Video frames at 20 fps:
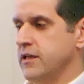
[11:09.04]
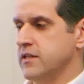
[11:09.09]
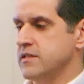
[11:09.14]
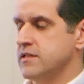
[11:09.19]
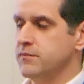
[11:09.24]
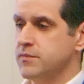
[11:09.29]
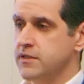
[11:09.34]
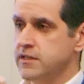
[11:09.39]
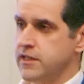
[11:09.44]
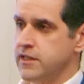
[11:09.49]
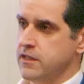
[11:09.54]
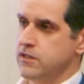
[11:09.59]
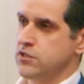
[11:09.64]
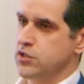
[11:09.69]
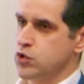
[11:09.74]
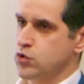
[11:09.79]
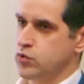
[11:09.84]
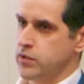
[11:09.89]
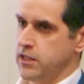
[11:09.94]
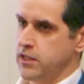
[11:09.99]
it's up to the
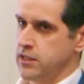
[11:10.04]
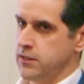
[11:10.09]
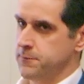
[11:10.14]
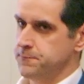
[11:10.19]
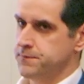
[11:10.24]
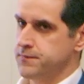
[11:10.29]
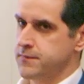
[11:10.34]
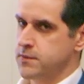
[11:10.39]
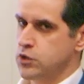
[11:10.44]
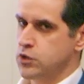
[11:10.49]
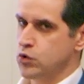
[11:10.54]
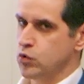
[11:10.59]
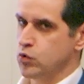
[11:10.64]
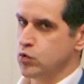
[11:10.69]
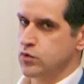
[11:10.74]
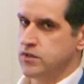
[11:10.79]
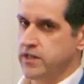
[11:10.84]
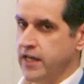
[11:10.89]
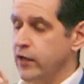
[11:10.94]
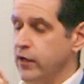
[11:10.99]
industry to
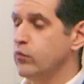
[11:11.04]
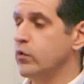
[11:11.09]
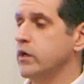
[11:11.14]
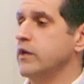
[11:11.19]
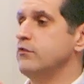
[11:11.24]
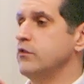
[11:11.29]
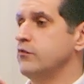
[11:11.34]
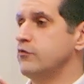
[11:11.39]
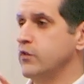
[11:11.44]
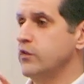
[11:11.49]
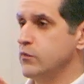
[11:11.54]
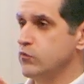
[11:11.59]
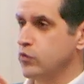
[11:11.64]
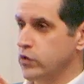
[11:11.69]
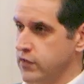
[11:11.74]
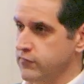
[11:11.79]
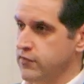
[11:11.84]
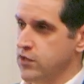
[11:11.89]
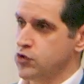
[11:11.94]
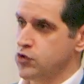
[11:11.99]
take whatever
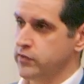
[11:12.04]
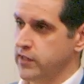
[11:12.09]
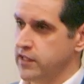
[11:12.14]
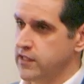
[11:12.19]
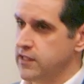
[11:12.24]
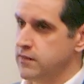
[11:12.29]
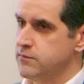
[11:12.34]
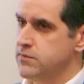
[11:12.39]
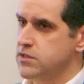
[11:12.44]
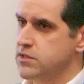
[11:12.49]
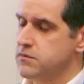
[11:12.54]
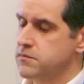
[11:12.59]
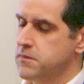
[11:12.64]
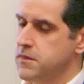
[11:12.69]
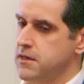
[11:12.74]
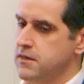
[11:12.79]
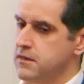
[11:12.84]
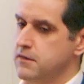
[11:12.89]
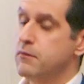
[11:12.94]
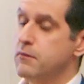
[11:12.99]
framework eventually comes,
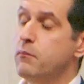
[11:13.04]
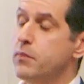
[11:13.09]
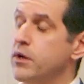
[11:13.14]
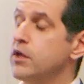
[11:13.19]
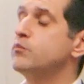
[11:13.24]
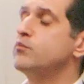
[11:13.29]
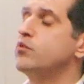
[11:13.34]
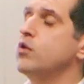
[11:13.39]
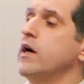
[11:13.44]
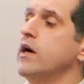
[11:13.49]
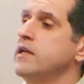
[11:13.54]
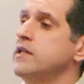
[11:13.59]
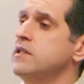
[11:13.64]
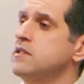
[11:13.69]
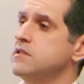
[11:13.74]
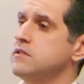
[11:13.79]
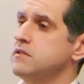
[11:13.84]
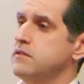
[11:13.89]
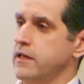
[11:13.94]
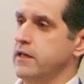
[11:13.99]
build
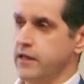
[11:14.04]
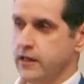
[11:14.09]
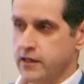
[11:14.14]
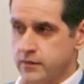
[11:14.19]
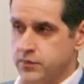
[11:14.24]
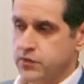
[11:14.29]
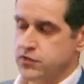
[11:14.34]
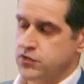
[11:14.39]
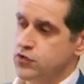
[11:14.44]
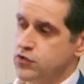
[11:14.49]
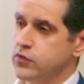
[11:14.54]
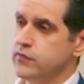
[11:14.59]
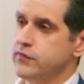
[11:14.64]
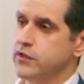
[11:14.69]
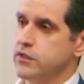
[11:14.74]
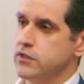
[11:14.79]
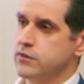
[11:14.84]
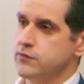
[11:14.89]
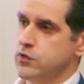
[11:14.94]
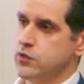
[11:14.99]
products, and help you serve your
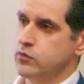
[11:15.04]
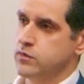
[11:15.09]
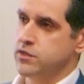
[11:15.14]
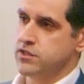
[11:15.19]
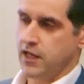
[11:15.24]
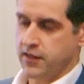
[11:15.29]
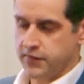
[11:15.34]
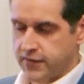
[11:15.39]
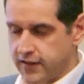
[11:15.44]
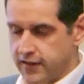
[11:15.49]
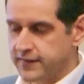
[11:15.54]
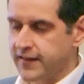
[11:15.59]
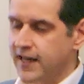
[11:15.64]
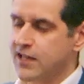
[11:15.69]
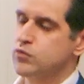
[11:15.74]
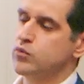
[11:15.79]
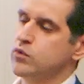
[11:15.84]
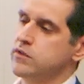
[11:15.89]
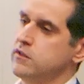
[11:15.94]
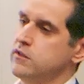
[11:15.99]
consumers. I think
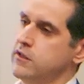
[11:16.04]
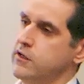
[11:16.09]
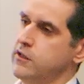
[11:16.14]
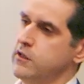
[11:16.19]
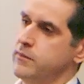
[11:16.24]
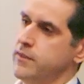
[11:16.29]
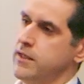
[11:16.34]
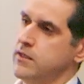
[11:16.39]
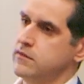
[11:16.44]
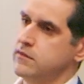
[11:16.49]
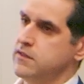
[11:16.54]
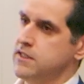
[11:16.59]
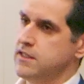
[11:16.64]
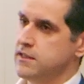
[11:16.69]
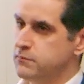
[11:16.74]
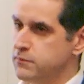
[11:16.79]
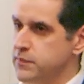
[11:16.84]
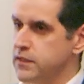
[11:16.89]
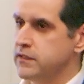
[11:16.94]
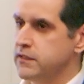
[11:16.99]
that's what they'll care about. The
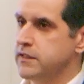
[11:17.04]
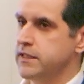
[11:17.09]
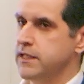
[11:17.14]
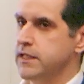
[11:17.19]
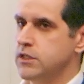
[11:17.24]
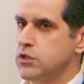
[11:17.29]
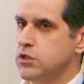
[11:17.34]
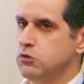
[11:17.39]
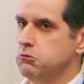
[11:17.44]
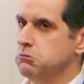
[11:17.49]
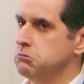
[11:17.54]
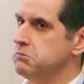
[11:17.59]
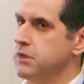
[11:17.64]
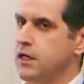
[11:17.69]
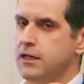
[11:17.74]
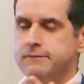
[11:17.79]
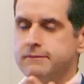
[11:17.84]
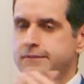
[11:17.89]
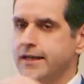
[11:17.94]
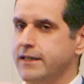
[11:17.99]
ability to,
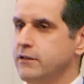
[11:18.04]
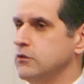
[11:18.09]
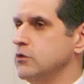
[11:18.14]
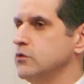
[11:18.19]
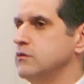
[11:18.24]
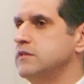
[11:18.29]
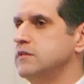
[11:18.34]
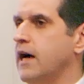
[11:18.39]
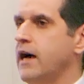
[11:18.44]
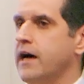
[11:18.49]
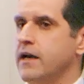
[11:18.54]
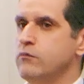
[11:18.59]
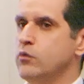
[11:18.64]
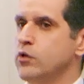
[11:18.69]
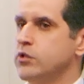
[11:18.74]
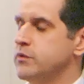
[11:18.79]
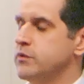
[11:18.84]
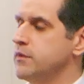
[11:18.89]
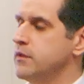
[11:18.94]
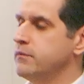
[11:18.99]
tie
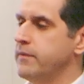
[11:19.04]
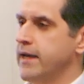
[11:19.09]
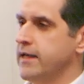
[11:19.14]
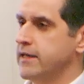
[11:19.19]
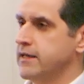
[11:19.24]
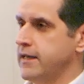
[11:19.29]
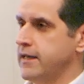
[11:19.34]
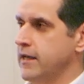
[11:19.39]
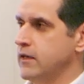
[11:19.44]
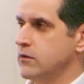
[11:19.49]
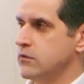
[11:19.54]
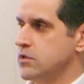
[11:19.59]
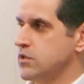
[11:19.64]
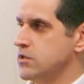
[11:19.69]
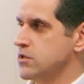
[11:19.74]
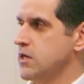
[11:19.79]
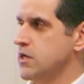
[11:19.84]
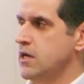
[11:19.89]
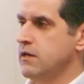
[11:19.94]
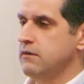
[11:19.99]
multiple bank
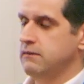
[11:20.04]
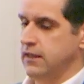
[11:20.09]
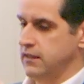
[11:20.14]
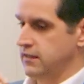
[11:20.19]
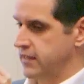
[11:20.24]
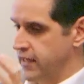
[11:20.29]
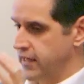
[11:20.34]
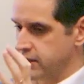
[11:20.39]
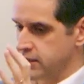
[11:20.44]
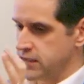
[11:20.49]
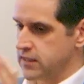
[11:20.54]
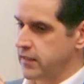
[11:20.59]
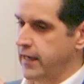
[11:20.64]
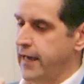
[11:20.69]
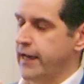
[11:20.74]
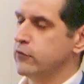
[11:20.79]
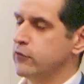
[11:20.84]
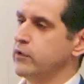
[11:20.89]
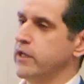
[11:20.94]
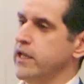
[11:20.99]
accounts and get an
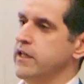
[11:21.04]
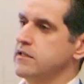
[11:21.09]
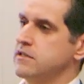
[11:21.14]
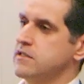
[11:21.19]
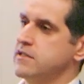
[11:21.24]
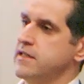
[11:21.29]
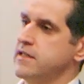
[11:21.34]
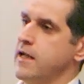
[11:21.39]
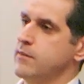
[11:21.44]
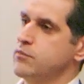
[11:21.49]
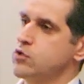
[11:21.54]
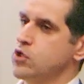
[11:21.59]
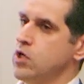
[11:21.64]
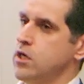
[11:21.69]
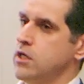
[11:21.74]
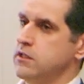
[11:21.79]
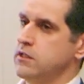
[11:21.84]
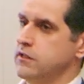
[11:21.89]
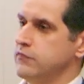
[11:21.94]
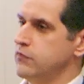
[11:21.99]
aggregated
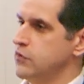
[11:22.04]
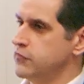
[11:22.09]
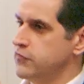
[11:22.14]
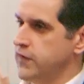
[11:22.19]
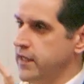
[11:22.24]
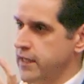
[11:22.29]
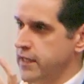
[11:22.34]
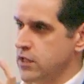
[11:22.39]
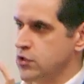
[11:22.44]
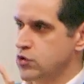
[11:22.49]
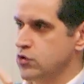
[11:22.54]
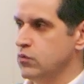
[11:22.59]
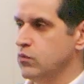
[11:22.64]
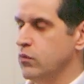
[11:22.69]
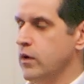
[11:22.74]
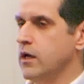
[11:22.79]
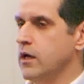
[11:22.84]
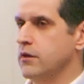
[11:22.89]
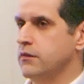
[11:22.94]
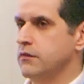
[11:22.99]
snapshot of your financial
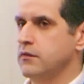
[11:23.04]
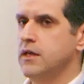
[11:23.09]
wealth,